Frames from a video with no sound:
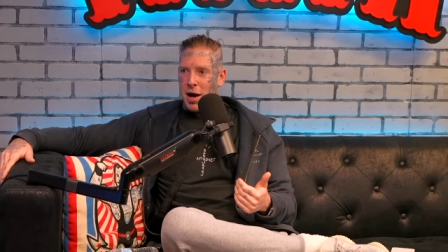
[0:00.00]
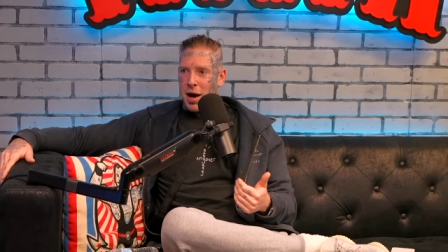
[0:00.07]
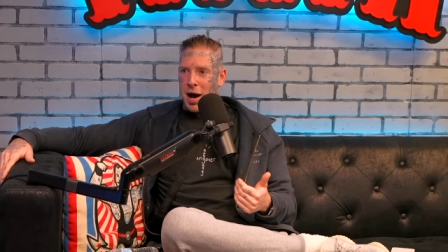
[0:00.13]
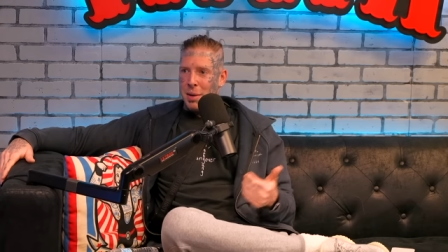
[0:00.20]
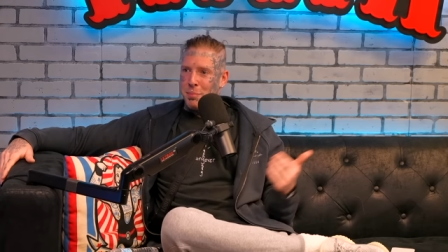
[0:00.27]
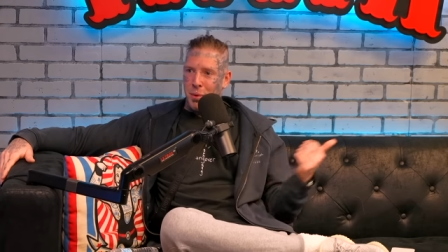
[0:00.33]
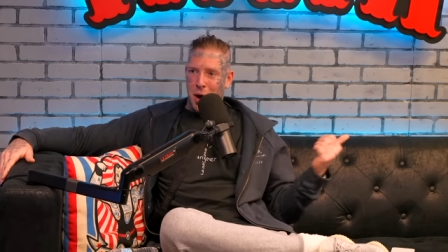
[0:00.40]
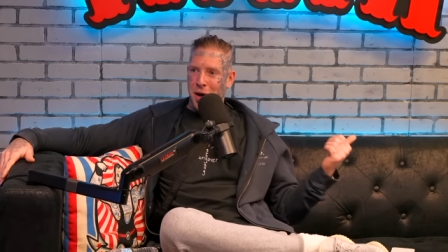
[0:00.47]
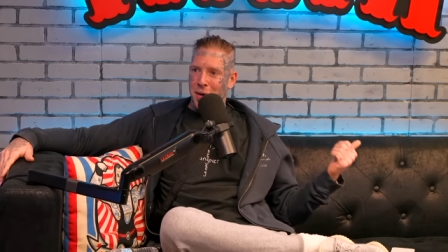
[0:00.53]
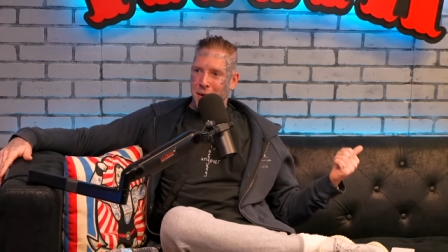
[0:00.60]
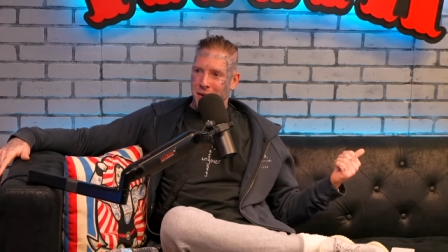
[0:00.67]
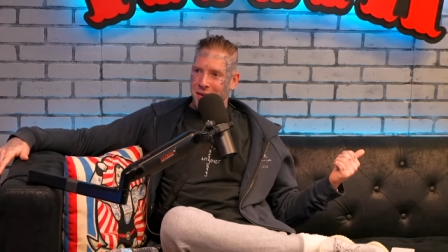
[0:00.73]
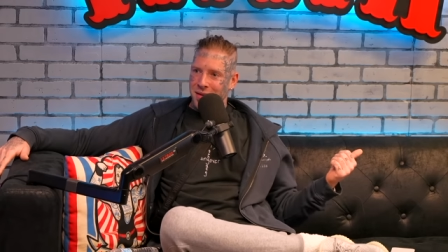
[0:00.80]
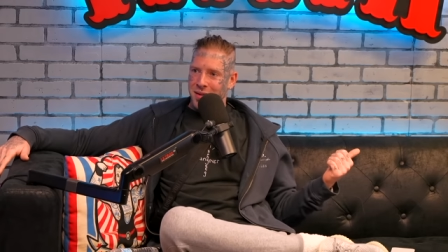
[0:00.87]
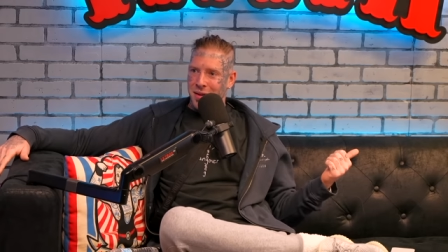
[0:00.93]
I bought
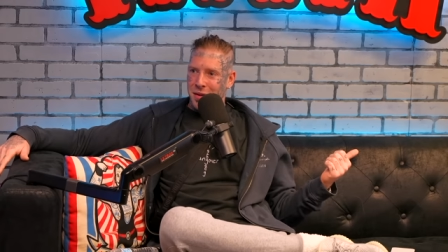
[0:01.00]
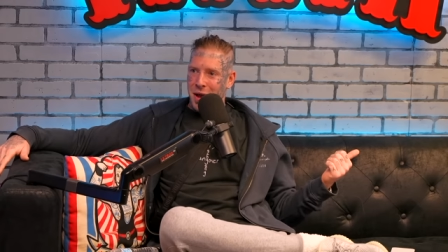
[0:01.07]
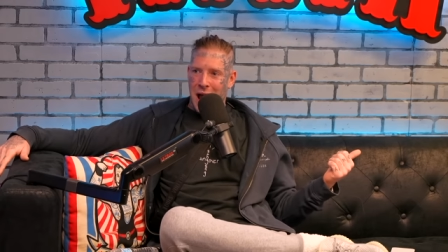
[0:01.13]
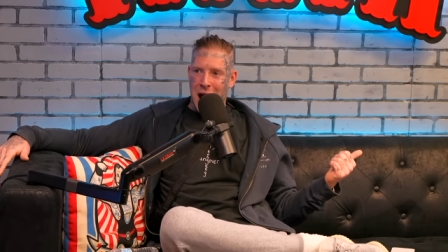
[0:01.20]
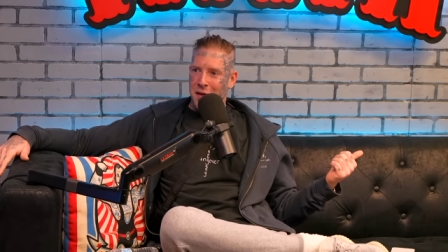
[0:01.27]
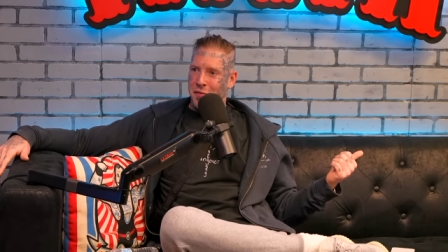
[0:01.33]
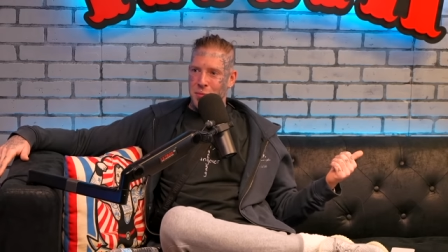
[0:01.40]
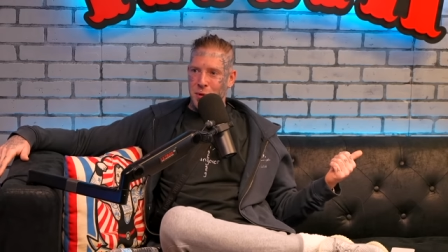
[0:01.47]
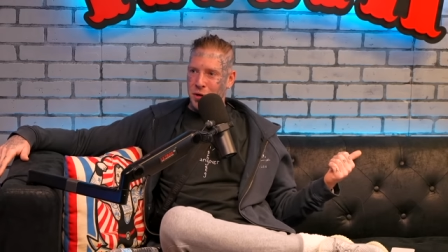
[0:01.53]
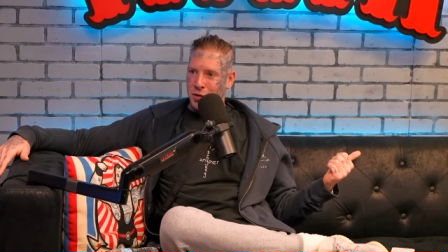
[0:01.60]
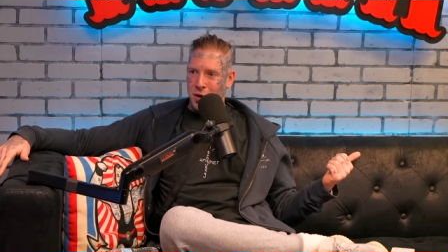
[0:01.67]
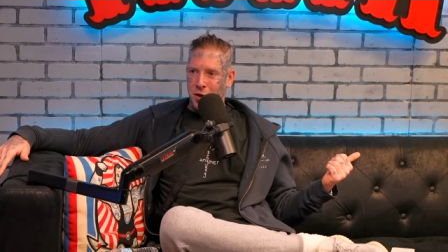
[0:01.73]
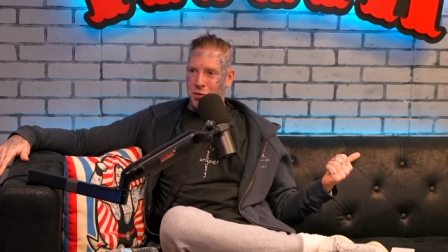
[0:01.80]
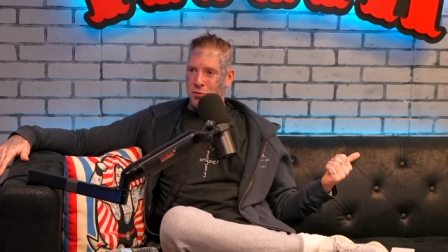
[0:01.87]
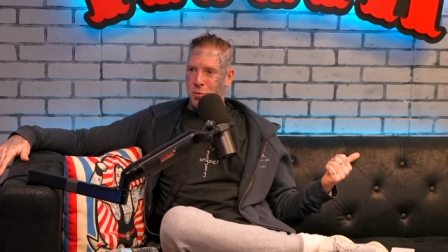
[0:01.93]
half a million
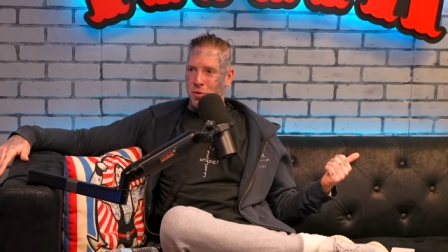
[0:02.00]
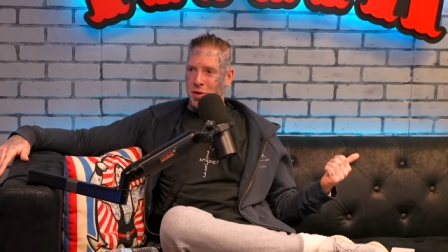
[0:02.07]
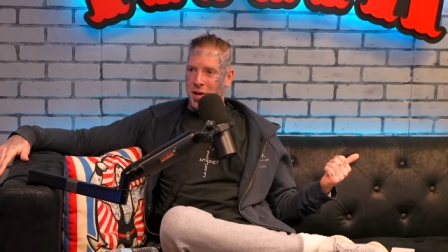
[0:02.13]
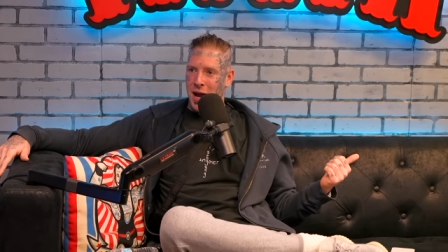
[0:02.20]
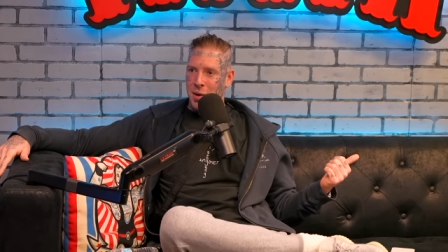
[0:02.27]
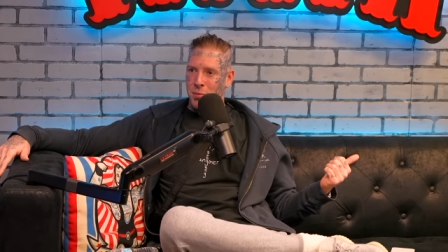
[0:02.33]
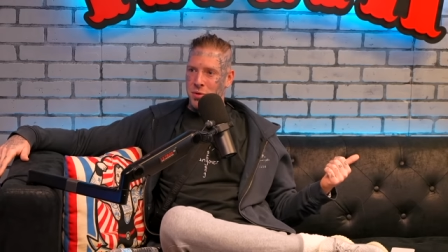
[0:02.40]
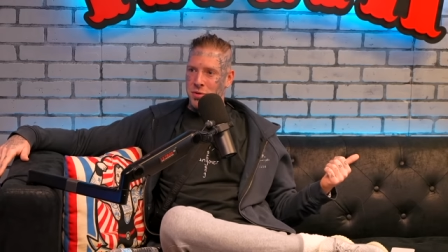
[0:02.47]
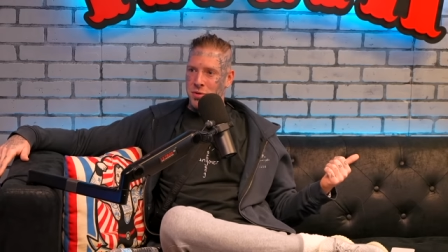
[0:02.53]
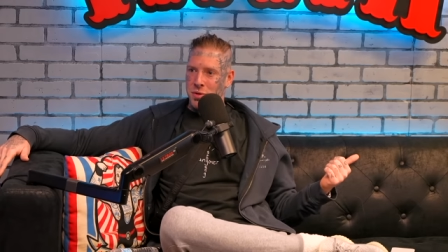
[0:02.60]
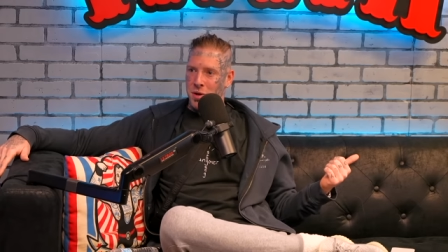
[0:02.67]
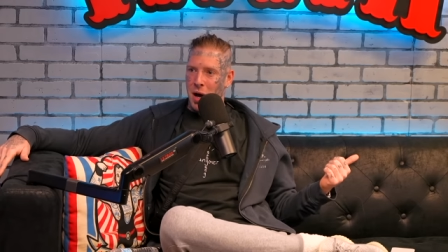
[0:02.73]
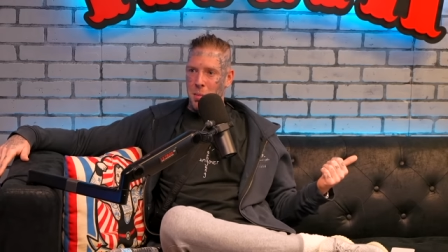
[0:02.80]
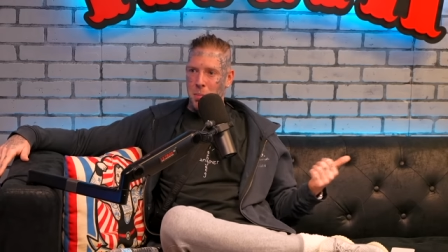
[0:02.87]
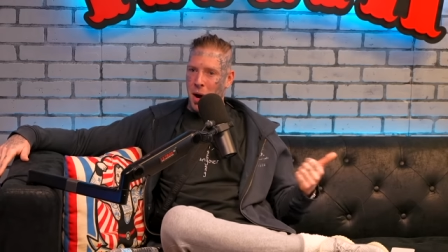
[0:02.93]
dollars worth of cameras.
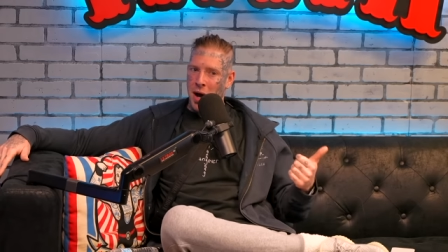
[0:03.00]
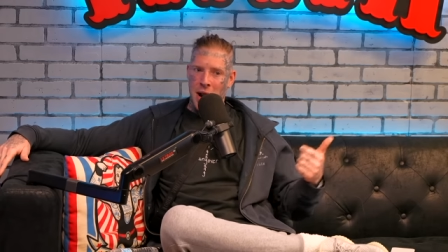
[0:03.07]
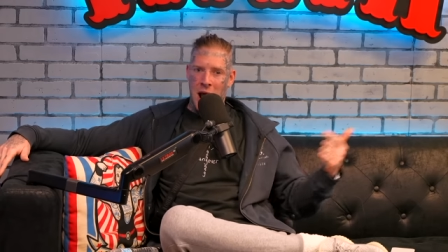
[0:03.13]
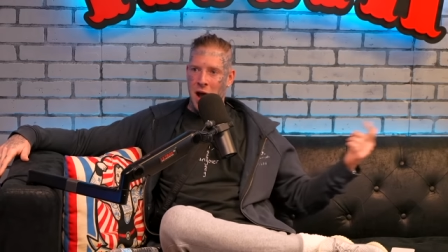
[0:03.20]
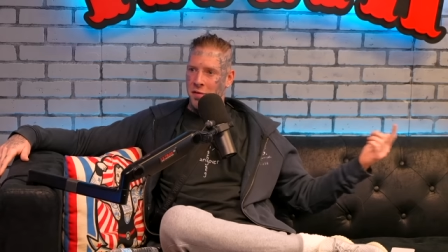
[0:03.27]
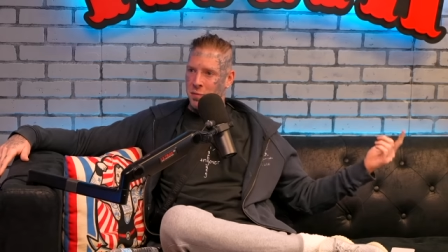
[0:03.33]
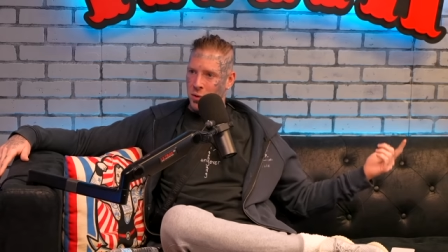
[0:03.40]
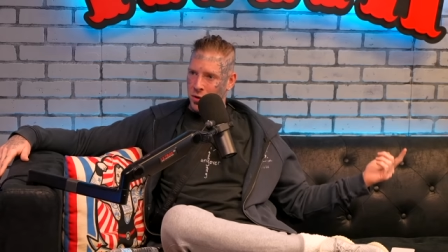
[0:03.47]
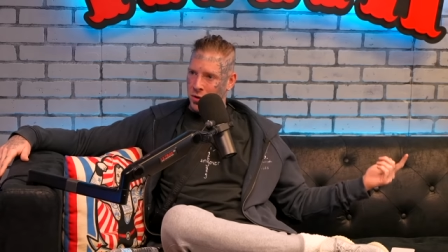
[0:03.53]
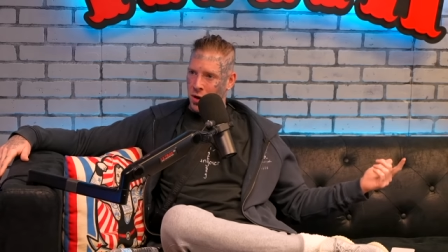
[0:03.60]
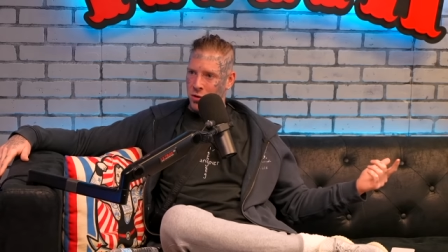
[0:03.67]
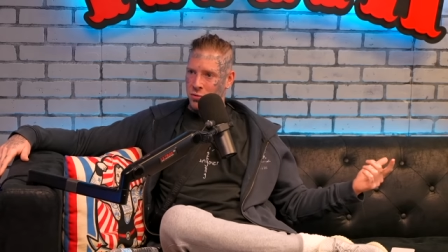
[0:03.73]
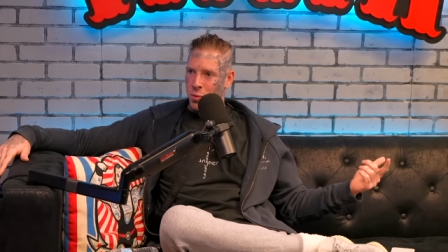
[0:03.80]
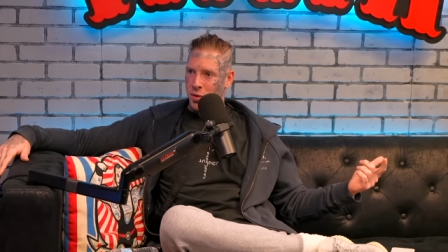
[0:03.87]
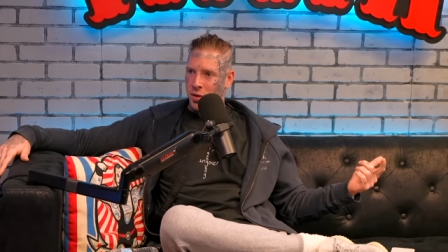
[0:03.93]
I bought half a million
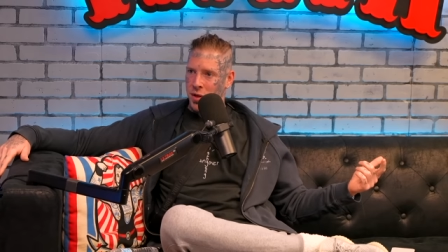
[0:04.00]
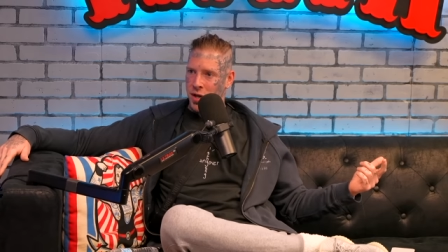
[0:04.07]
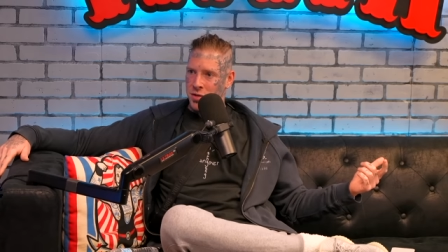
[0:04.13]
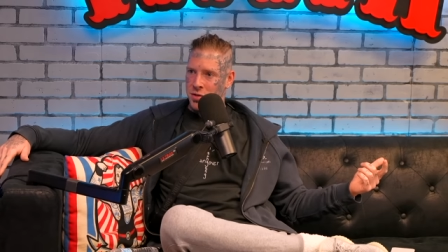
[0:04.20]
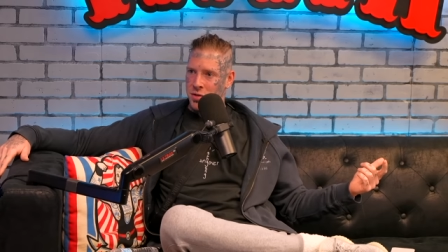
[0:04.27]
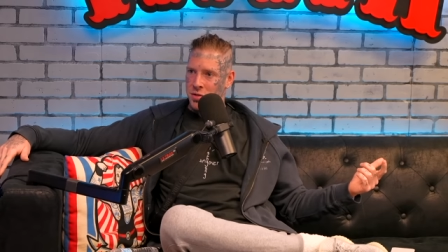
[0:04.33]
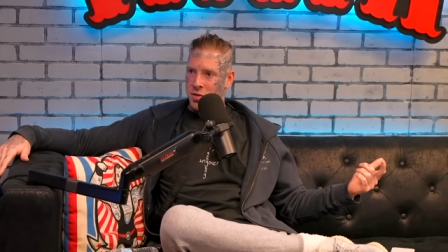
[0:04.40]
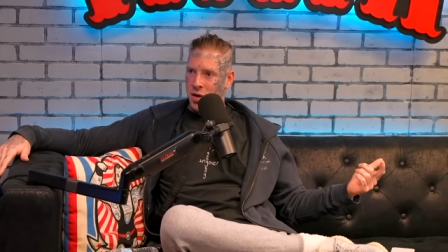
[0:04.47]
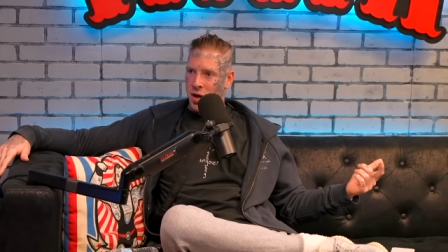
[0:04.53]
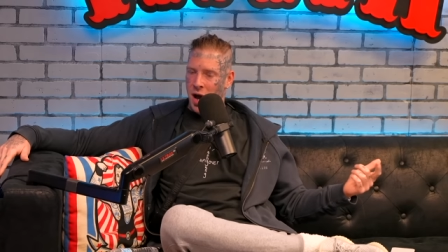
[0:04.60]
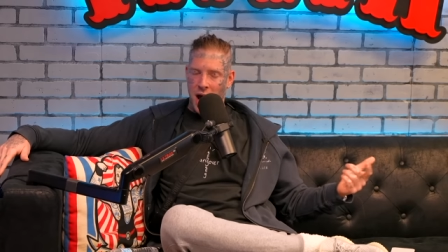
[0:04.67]
dollars worth of lenses.